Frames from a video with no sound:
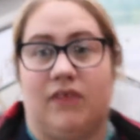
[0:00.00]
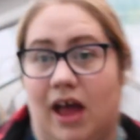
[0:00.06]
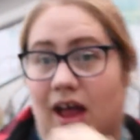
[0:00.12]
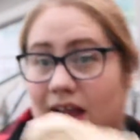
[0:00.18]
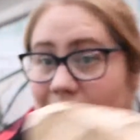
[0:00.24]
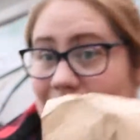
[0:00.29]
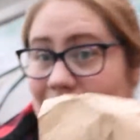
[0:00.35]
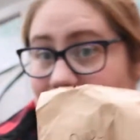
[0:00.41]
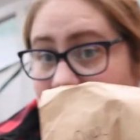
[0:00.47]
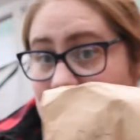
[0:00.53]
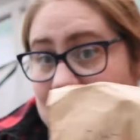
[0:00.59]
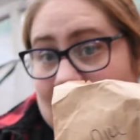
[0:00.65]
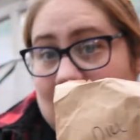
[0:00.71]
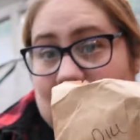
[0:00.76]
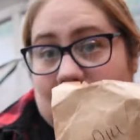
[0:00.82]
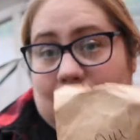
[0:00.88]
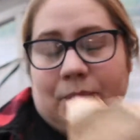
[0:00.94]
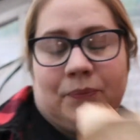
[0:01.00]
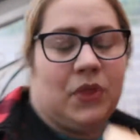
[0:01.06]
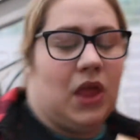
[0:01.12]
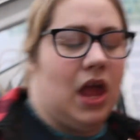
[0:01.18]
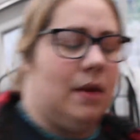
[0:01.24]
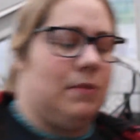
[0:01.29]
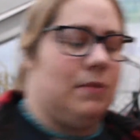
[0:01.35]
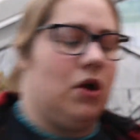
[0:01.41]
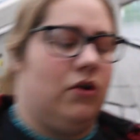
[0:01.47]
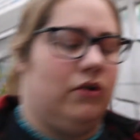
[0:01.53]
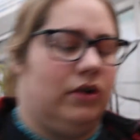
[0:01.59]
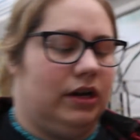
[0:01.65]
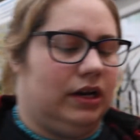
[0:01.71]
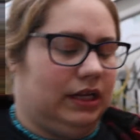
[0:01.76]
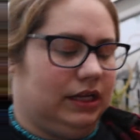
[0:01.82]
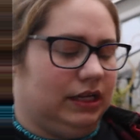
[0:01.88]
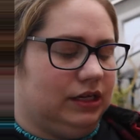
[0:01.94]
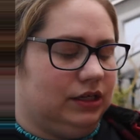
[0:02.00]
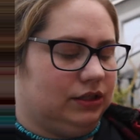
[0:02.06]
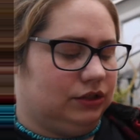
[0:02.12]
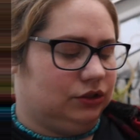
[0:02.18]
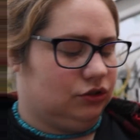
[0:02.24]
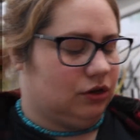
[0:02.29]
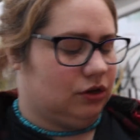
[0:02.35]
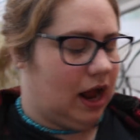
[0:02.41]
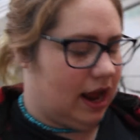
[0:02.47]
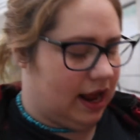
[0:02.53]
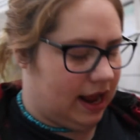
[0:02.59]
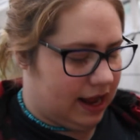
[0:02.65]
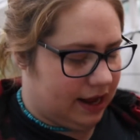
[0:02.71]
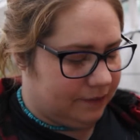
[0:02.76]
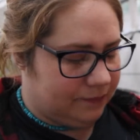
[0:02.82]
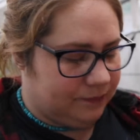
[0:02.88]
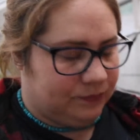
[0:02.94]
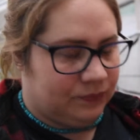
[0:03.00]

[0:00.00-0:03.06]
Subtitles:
that is the dill that I'm currently drying.